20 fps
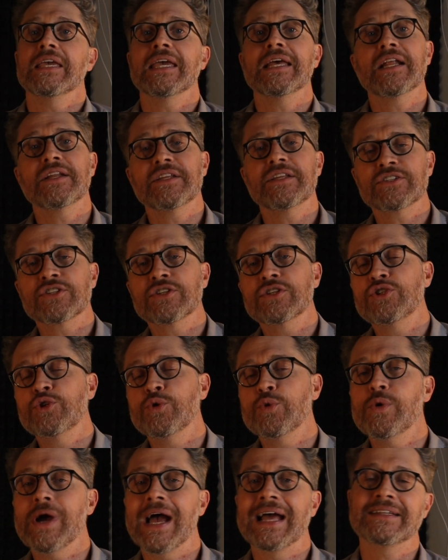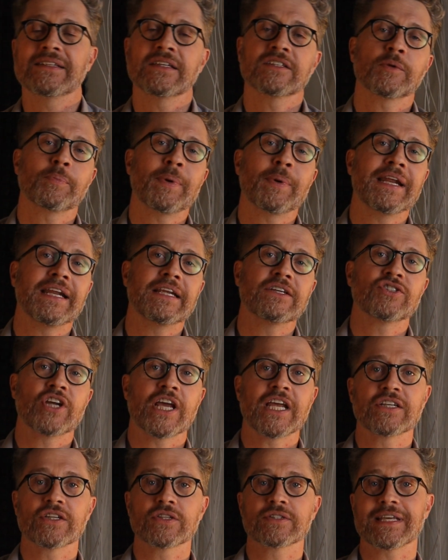In addition to anticipating
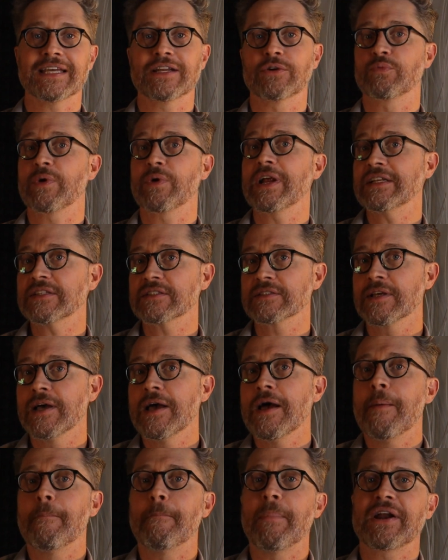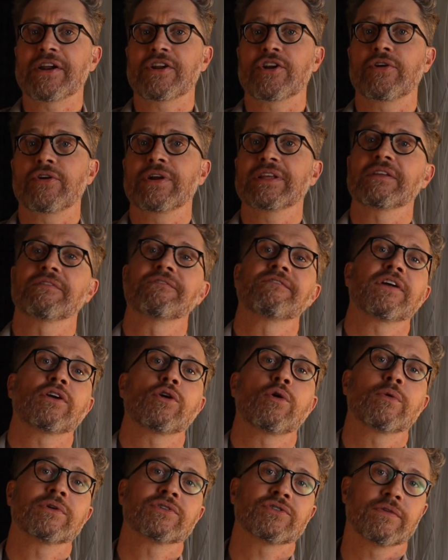changes in rates, monitoring the
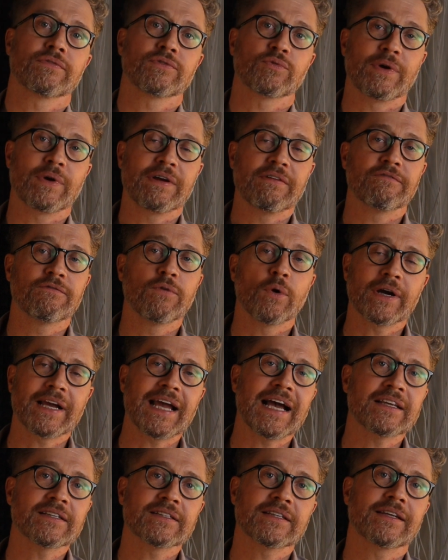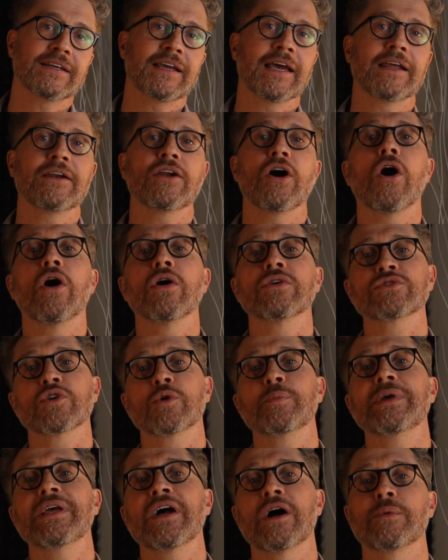Federal Reserve's rate forecast can
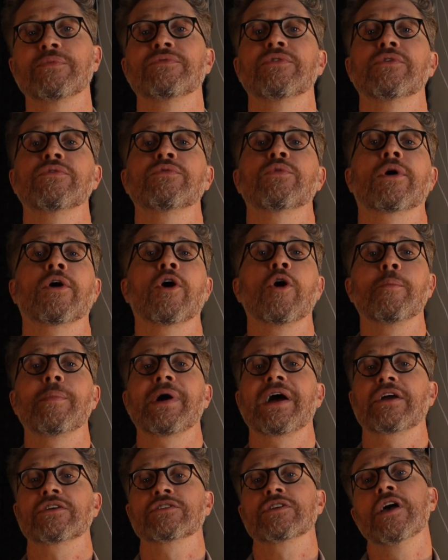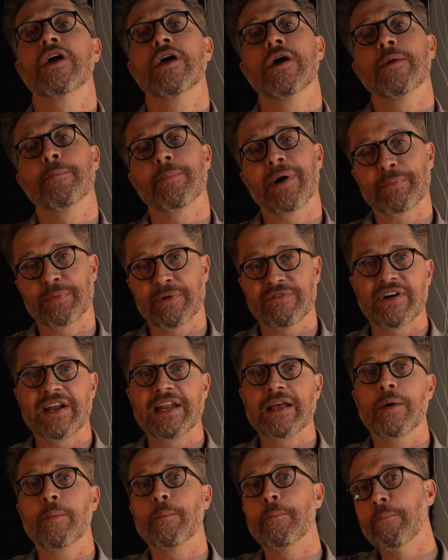also be helpful for homebuyers by
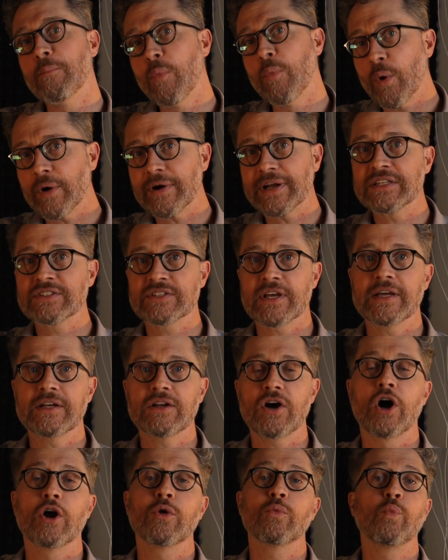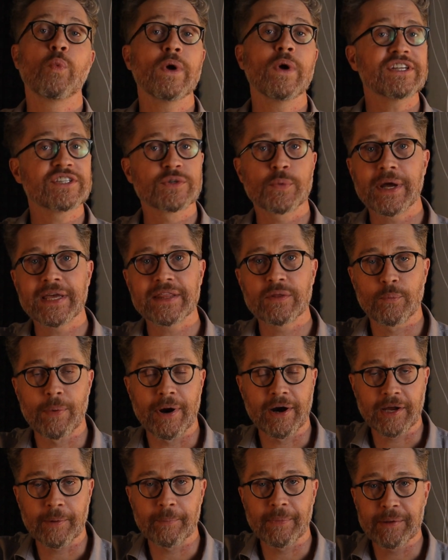providing more insight on which way the
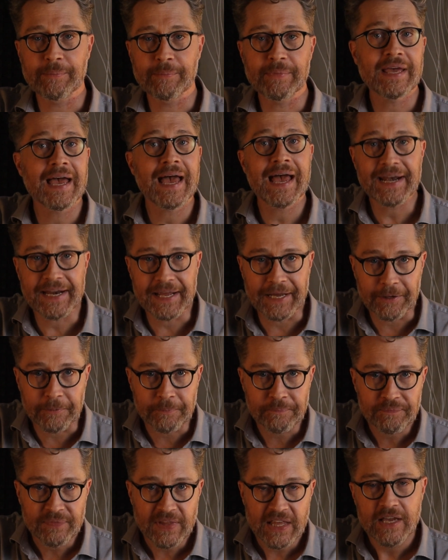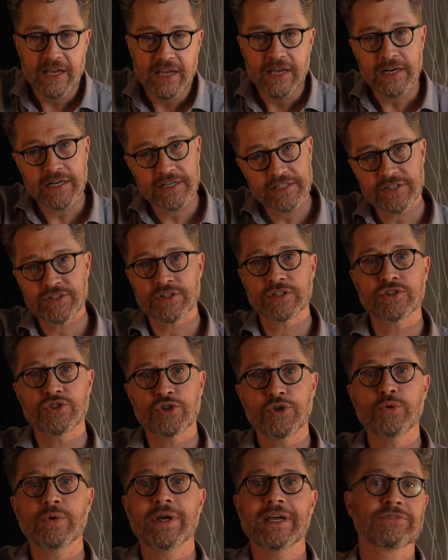market might be heading. In addition
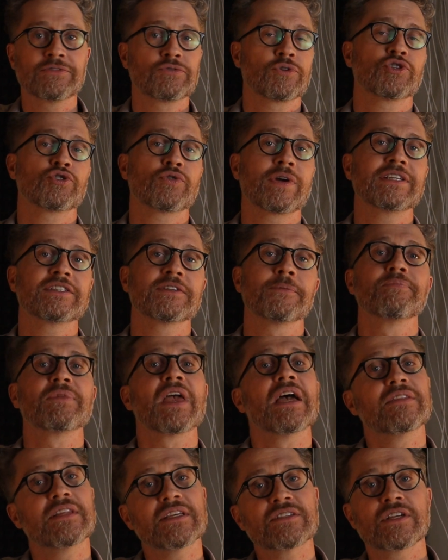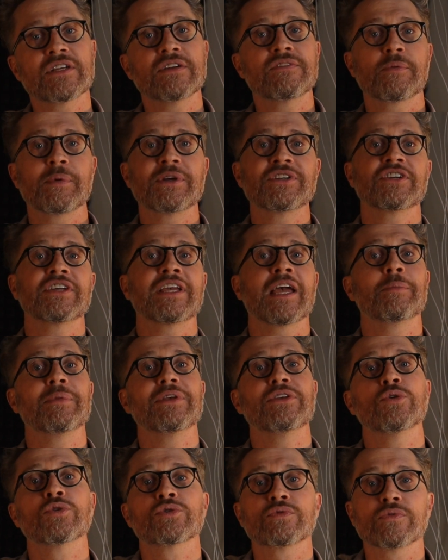to interest rates, this information can be
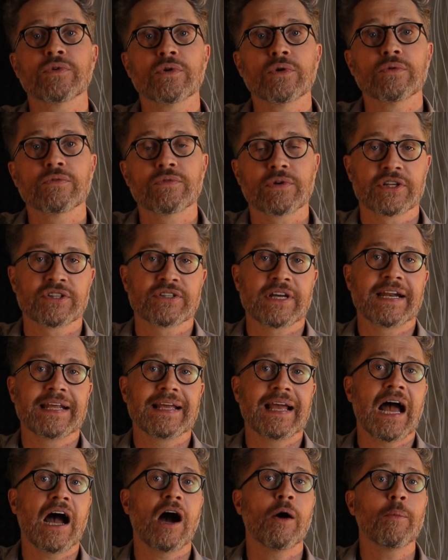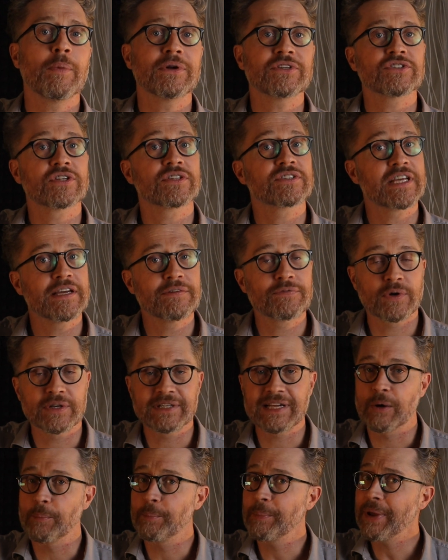useful for deciding how much to save for
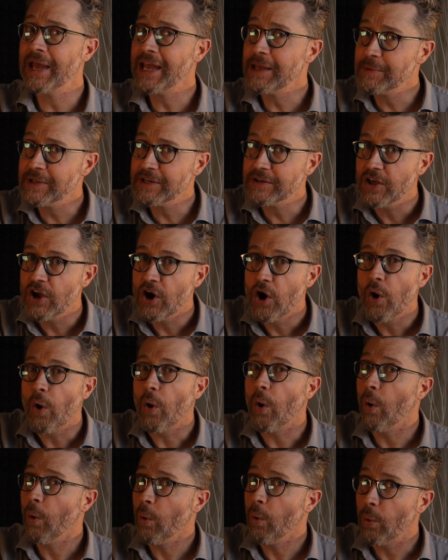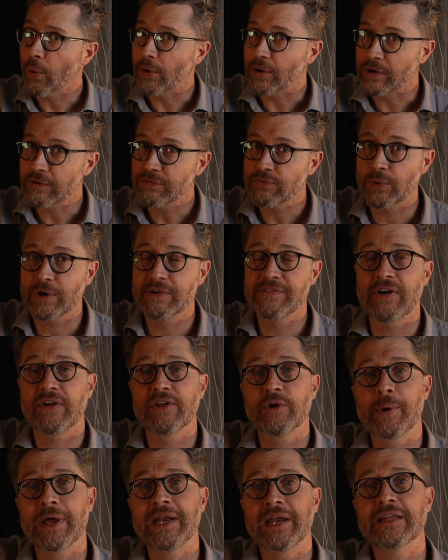a down payment or for
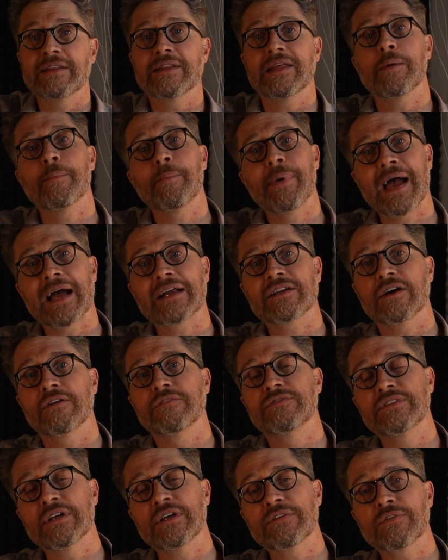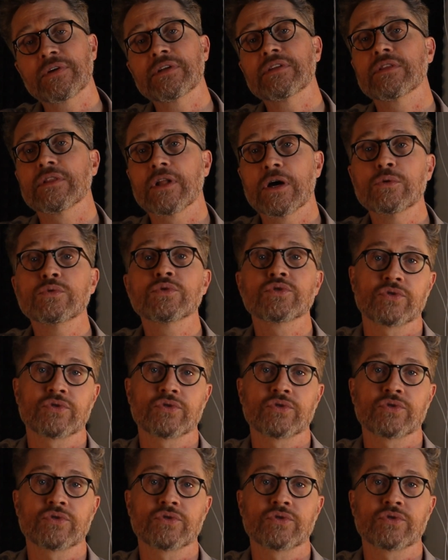evaluating the impact of different loan